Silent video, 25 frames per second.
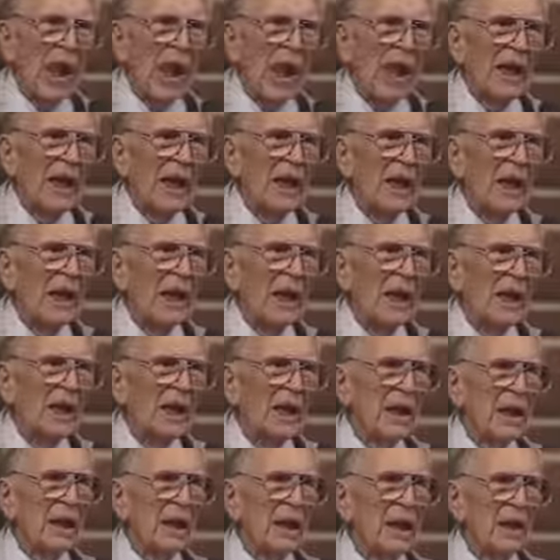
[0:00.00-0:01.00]
and,
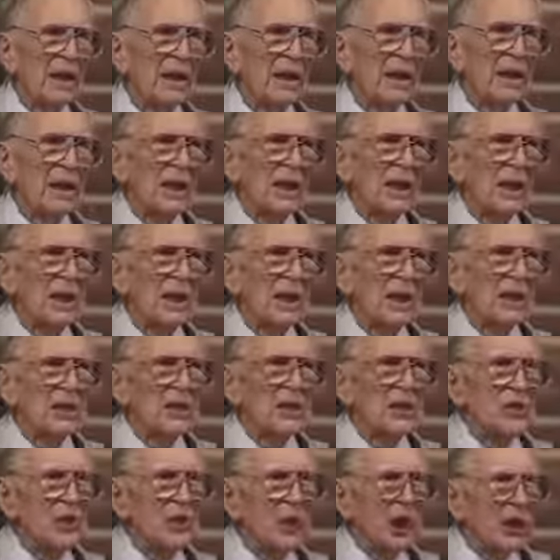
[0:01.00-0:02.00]
and in
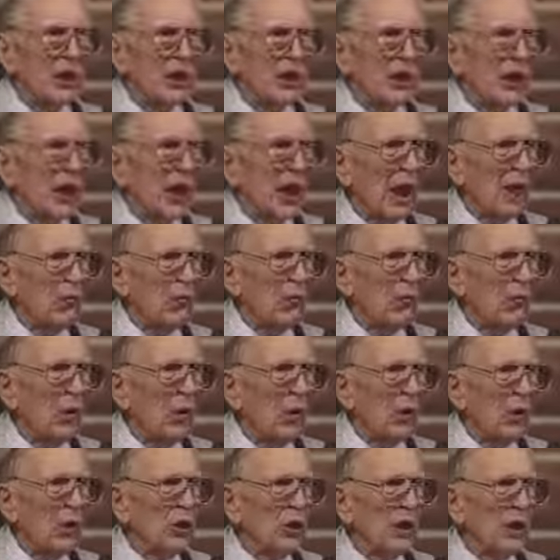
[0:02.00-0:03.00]
Southern
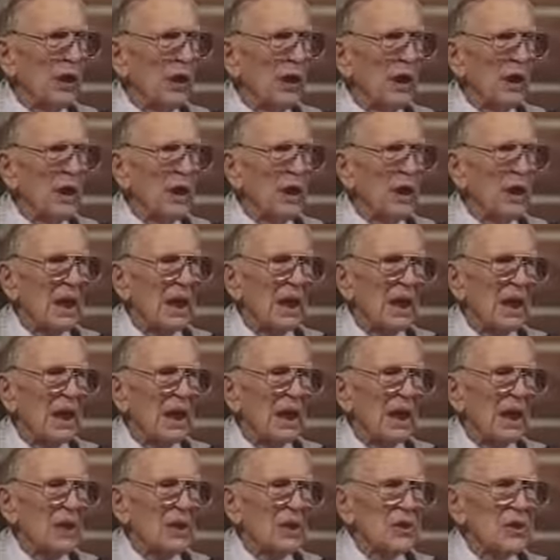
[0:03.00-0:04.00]
California in the
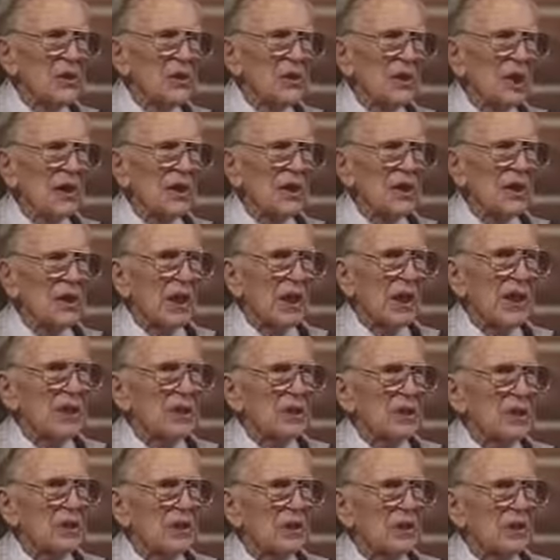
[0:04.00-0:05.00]

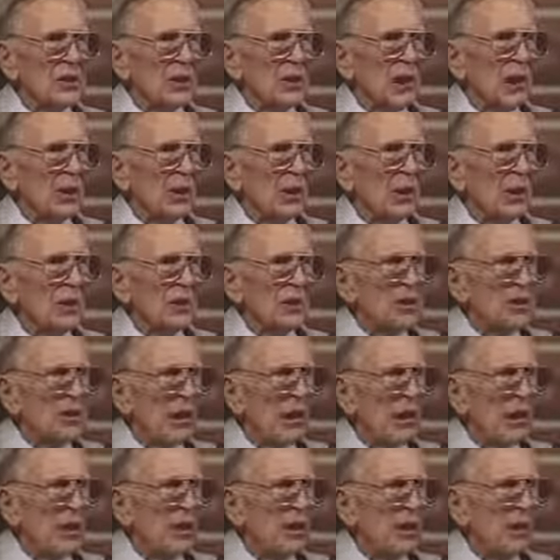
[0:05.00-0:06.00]
60s, some of us
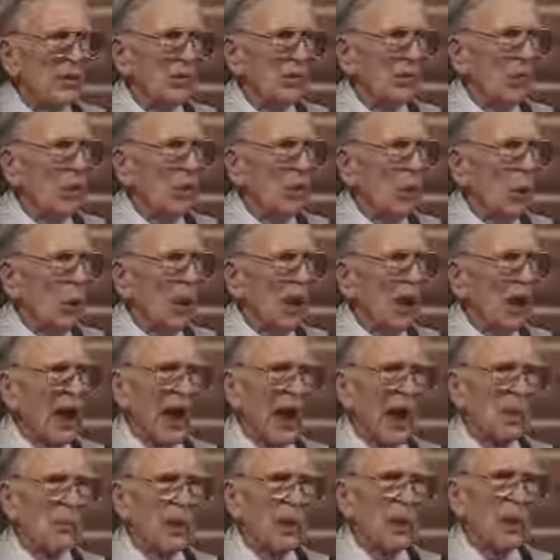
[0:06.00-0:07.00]
n- never knew what
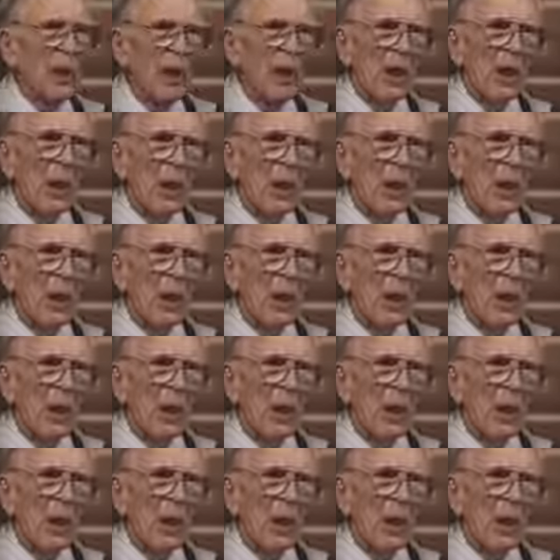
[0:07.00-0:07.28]
happened,